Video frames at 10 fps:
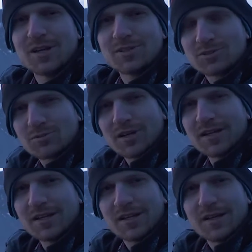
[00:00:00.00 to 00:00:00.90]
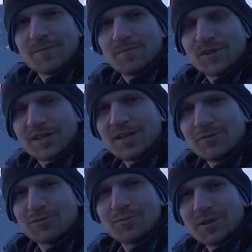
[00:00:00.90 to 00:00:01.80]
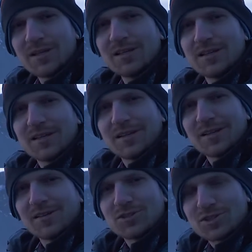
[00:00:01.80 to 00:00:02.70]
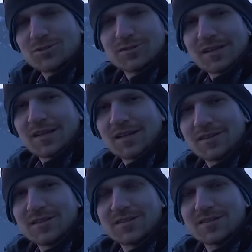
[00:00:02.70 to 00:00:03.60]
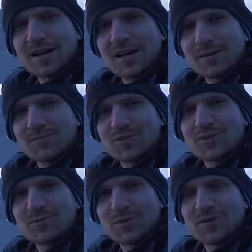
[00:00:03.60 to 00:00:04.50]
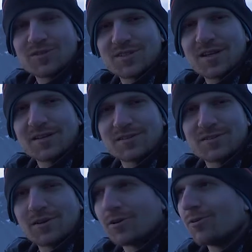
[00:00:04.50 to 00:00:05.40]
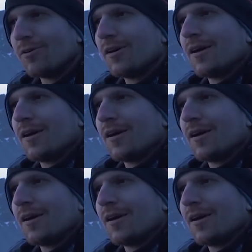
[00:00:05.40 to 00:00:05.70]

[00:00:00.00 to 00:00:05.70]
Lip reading: So really the key for me is shooting at these times where the sun is low,